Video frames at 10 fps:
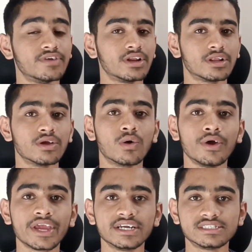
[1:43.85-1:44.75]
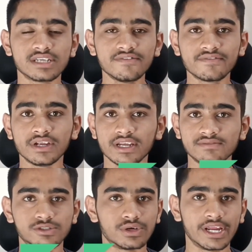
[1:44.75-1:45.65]
when going gets tough, the
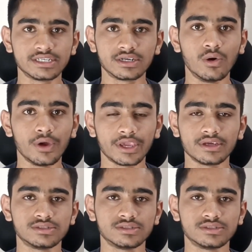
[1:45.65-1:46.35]
tough should get going.